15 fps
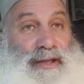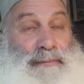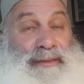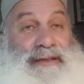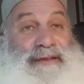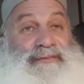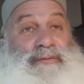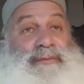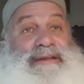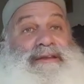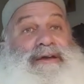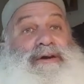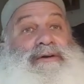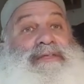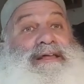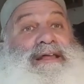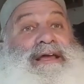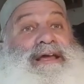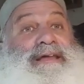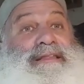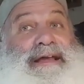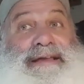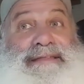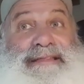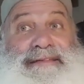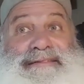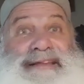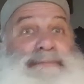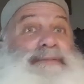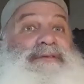Because when we know that, like,
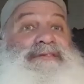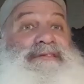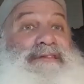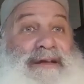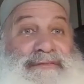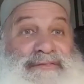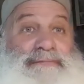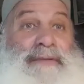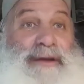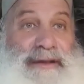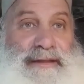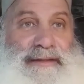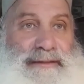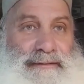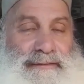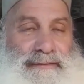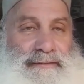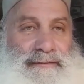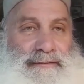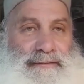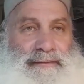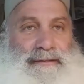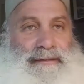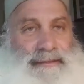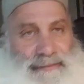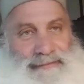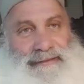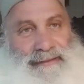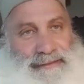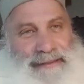let's say a person loves money.
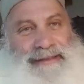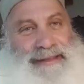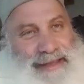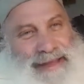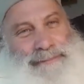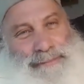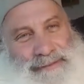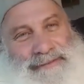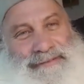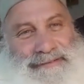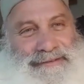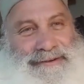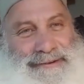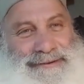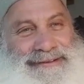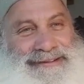It happens, you know.